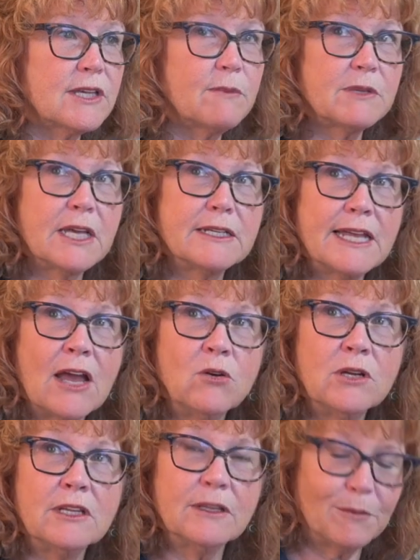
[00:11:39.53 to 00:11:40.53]
upside
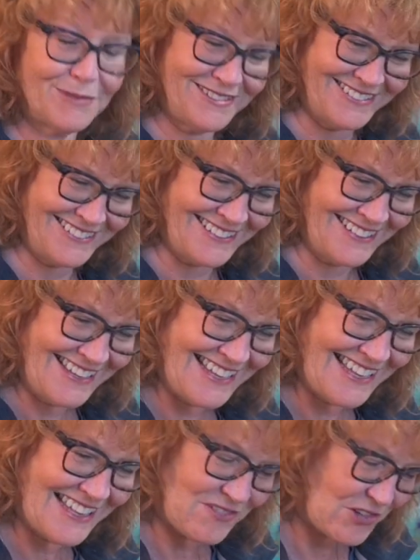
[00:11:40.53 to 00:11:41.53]
down in them,
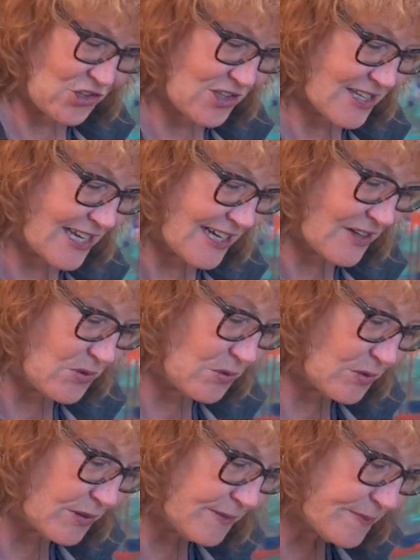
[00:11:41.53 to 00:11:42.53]
which is kind of
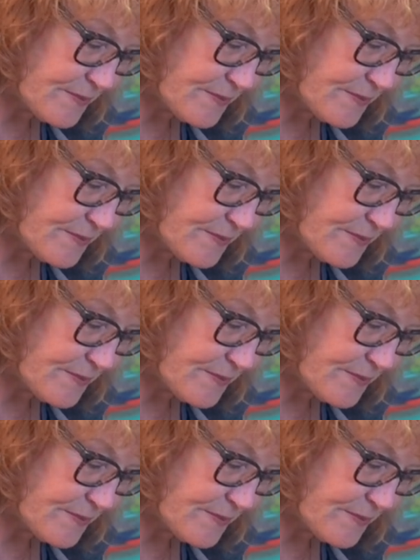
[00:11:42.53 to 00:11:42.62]
cool.